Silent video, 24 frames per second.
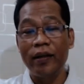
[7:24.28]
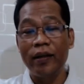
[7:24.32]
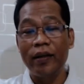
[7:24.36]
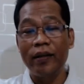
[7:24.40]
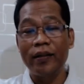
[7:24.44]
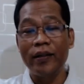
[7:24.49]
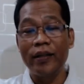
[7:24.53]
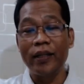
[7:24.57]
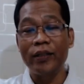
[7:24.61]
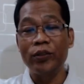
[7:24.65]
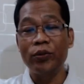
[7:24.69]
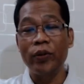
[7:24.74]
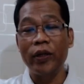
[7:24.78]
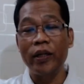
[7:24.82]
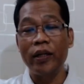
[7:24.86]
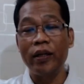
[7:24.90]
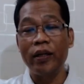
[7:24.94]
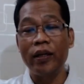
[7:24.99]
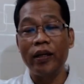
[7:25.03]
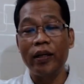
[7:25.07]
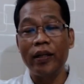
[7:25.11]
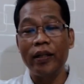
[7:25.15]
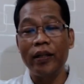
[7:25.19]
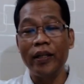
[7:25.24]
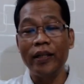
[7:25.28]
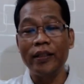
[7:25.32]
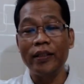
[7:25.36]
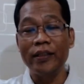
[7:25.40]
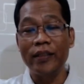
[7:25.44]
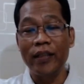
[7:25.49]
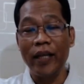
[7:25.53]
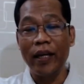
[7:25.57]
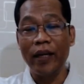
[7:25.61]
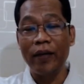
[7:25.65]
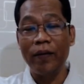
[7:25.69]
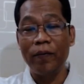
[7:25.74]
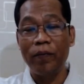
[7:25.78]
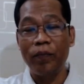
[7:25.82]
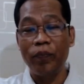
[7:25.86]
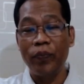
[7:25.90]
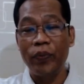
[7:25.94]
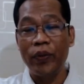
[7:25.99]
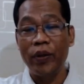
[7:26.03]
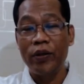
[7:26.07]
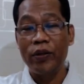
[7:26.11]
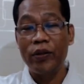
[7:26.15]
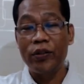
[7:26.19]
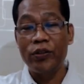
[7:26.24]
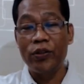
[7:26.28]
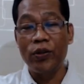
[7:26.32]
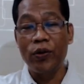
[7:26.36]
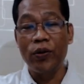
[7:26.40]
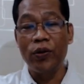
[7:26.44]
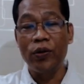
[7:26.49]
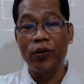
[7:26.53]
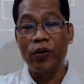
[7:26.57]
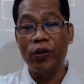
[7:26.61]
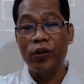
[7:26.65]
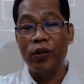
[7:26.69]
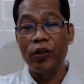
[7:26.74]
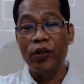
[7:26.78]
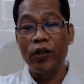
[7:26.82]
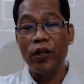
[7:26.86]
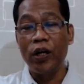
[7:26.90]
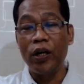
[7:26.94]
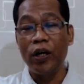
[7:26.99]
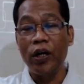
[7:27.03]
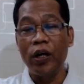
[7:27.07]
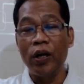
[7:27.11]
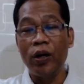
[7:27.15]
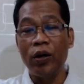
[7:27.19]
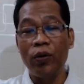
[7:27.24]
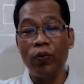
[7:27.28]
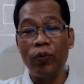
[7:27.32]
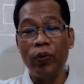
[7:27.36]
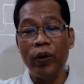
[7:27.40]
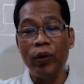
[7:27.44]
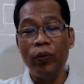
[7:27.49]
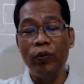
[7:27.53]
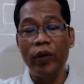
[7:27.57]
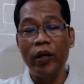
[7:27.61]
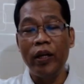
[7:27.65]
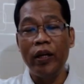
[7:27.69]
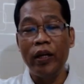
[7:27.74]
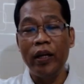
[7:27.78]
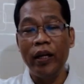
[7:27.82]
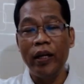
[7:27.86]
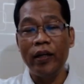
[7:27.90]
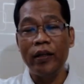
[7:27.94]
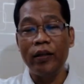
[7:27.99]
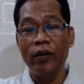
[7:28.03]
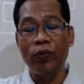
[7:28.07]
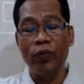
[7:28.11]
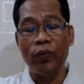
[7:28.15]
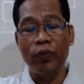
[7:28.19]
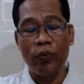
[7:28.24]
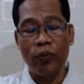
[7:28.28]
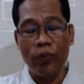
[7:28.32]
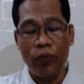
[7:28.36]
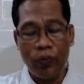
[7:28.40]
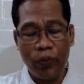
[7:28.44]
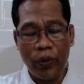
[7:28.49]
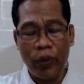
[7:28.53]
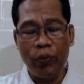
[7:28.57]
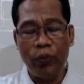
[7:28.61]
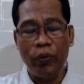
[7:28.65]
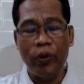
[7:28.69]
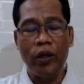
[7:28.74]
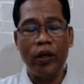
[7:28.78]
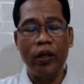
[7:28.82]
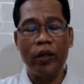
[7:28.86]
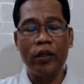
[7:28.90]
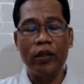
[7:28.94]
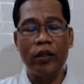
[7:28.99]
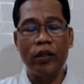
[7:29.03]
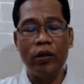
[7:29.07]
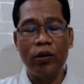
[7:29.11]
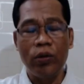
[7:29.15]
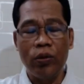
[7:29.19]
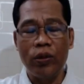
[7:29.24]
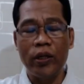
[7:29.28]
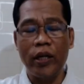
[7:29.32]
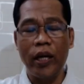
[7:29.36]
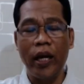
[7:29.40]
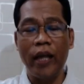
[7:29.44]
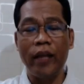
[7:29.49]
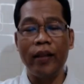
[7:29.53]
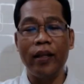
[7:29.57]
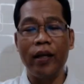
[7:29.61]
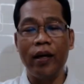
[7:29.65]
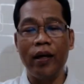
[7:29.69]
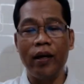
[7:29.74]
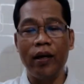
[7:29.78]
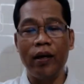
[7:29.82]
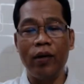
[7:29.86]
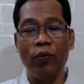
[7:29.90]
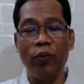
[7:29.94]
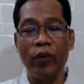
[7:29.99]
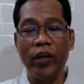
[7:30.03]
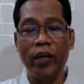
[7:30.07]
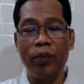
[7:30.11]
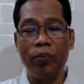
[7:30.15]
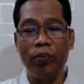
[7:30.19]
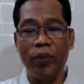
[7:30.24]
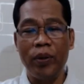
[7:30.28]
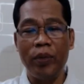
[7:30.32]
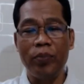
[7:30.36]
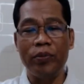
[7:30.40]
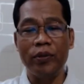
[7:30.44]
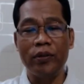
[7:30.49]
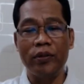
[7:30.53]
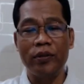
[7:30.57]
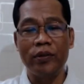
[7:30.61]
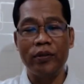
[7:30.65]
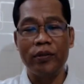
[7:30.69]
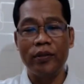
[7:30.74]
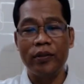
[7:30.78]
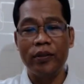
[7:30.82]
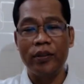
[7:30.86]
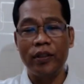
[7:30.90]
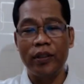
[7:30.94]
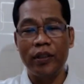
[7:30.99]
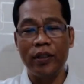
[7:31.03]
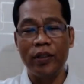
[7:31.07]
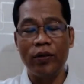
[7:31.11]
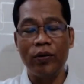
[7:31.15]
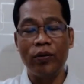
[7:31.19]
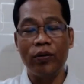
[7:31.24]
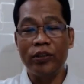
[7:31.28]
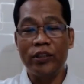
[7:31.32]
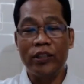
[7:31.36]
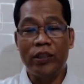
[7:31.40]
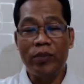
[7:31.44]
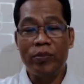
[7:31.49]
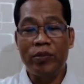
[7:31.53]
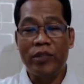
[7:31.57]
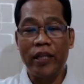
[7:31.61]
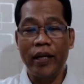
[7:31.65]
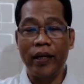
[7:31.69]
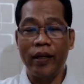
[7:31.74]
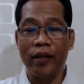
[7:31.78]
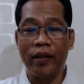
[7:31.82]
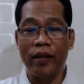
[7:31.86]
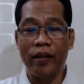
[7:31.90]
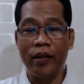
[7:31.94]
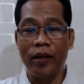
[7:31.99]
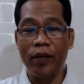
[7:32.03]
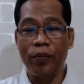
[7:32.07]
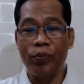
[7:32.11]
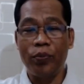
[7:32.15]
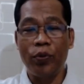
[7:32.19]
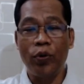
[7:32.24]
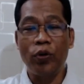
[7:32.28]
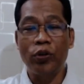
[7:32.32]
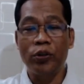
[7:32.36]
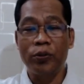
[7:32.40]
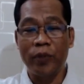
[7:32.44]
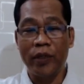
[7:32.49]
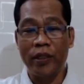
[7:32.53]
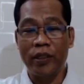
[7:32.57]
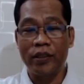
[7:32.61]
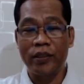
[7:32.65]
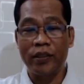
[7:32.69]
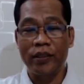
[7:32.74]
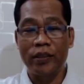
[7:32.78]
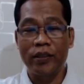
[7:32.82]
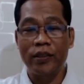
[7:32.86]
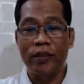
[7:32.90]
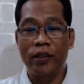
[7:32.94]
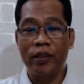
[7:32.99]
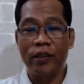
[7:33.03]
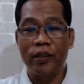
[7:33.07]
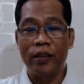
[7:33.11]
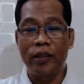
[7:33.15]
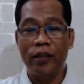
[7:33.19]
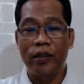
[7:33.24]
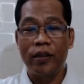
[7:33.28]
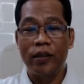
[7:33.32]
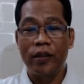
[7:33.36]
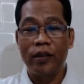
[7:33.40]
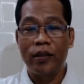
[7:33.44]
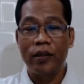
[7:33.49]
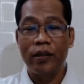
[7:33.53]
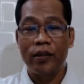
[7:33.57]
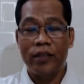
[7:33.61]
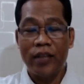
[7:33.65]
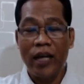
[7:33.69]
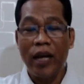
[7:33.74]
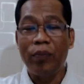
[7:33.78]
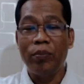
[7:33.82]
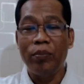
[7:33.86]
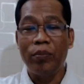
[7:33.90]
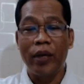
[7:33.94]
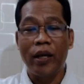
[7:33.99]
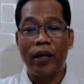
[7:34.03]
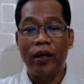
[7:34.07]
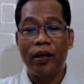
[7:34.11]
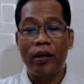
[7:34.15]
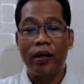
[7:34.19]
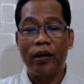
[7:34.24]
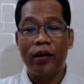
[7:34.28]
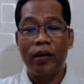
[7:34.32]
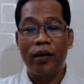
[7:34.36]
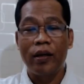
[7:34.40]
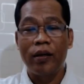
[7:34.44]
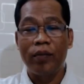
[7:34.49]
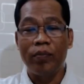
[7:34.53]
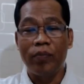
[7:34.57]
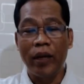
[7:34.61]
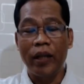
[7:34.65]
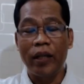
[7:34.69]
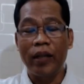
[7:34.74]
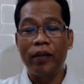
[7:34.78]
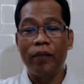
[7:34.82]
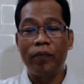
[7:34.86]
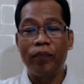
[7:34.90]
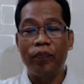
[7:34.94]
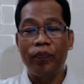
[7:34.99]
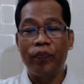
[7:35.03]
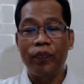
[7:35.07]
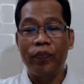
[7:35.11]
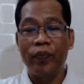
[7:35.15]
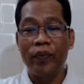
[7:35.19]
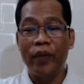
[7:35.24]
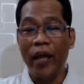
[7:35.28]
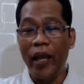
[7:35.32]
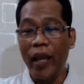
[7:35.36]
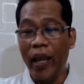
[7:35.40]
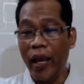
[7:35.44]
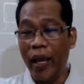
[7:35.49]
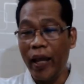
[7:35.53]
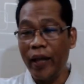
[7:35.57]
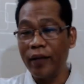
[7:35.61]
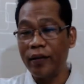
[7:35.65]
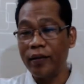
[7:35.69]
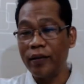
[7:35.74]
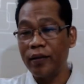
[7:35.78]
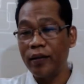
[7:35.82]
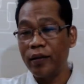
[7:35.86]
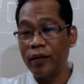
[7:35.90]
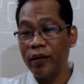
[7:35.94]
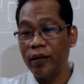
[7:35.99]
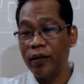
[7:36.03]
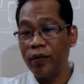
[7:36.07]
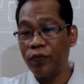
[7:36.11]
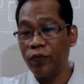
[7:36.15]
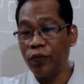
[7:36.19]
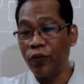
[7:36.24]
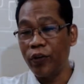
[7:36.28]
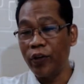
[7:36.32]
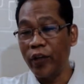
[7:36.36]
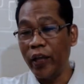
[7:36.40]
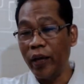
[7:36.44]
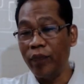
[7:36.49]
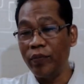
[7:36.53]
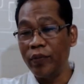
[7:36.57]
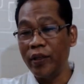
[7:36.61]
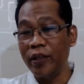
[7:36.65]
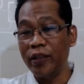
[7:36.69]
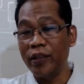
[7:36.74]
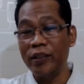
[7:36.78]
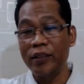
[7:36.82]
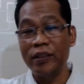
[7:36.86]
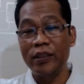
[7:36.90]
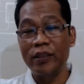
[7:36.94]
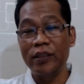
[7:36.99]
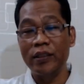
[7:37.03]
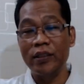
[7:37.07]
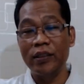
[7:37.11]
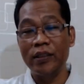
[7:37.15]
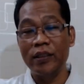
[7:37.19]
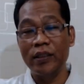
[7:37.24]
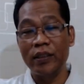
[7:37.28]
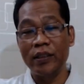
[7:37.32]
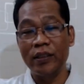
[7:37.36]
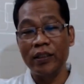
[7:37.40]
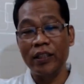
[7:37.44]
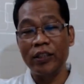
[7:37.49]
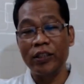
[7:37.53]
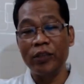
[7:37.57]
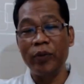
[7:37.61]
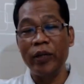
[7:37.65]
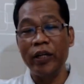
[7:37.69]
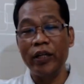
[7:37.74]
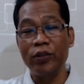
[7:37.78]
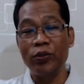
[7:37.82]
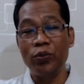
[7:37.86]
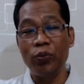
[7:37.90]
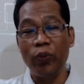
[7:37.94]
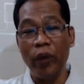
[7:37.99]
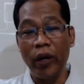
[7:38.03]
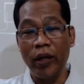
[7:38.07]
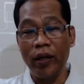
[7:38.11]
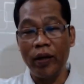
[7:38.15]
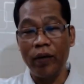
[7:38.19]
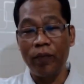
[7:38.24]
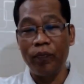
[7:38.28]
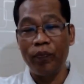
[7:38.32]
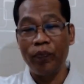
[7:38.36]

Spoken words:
That's what they say. So when we look at the wicked people, you know, seems like they're prosperous, time being, but the end for them, there's judgment is waiting.